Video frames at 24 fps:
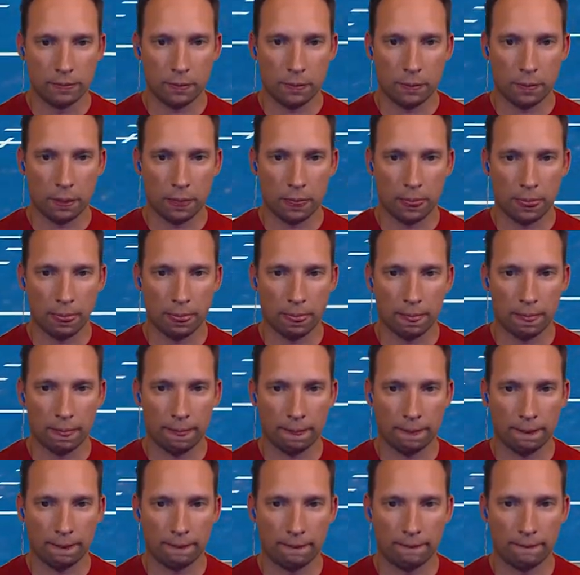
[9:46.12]

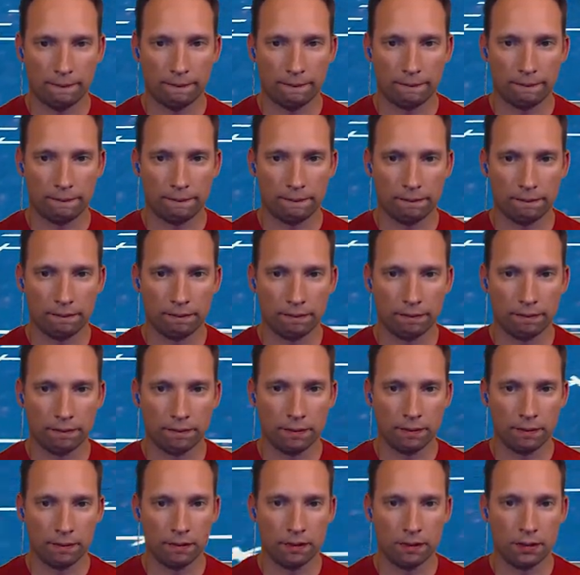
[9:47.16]

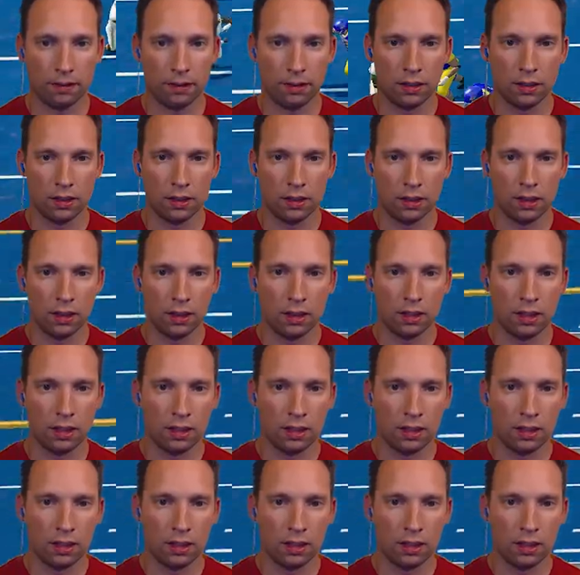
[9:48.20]
(silence)